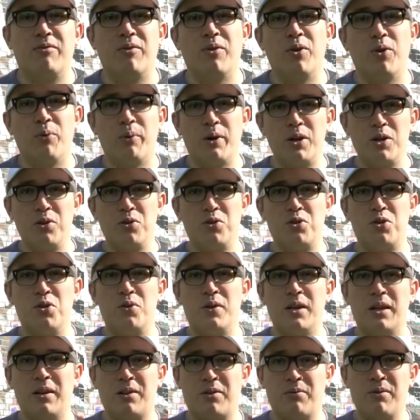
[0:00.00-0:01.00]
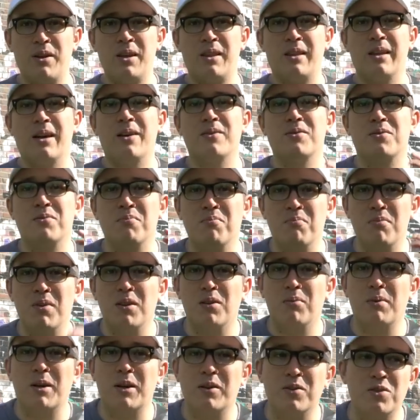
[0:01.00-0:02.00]
for when you're shooting at 3000
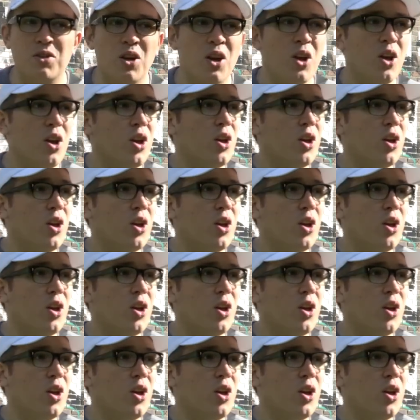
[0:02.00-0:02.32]
millimeters.